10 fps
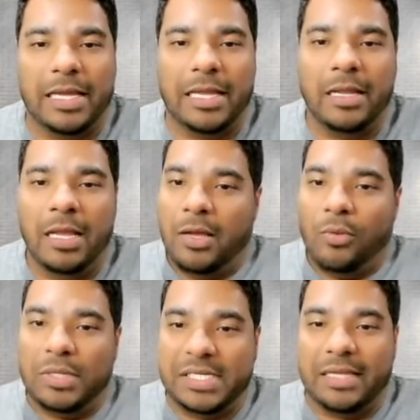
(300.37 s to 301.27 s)
And
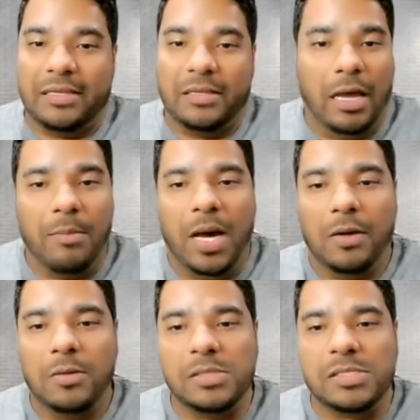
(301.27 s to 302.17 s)
once again, a lot of
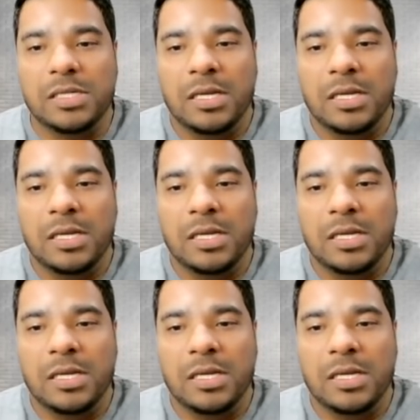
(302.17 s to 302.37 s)
models